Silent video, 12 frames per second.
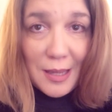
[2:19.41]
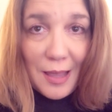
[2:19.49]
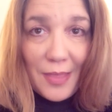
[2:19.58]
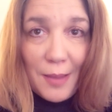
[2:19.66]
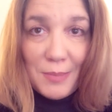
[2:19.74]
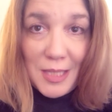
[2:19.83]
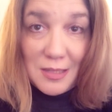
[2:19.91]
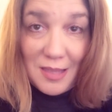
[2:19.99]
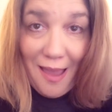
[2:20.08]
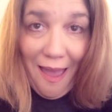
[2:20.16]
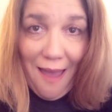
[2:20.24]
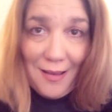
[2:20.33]
And that means the
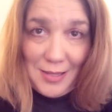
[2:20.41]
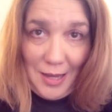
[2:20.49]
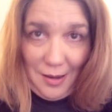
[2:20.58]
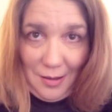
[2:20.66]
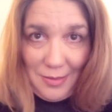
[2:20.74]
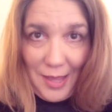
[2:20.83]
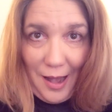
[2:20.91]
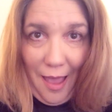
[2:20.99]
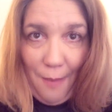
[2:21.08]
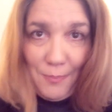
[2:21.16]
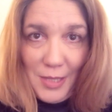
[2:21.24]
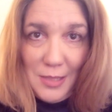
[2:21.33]
acting that
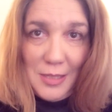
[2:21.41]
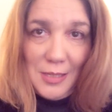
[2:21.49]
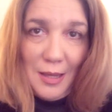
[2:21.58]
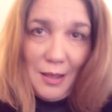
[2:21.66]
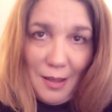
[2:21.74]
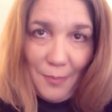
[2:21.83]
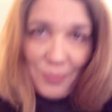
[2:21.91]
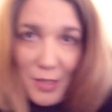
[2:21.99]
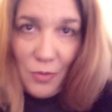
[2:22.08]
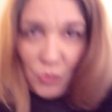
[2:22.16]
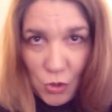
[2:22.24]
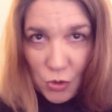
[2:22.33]
happens
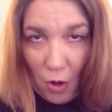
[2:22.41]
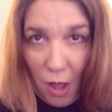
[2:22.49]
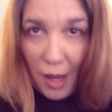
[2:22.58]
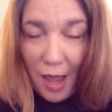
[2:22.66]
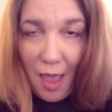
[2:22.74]
in the song.